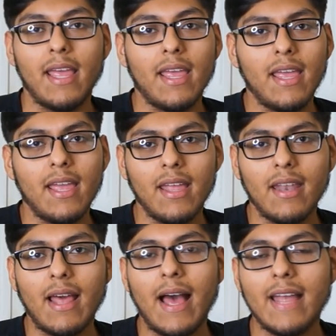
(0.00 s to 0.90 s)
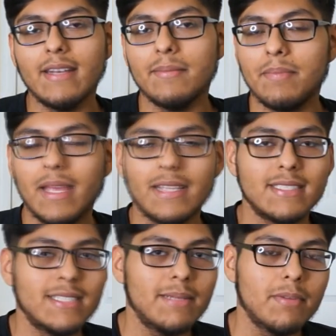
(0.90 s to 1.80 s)
and I didn't pay
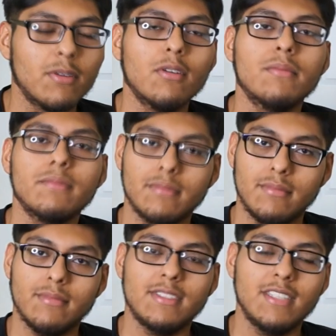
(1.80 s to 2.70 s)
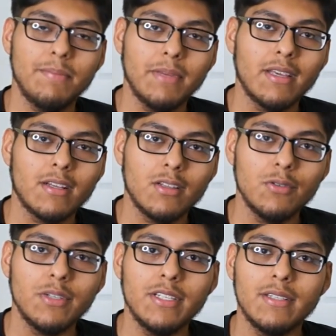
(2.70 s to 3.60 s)
shipping
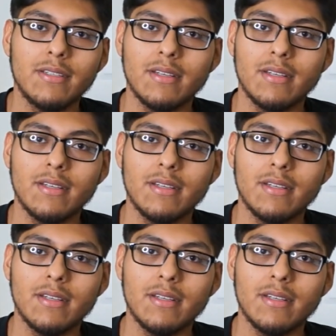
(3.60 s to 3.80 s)
included.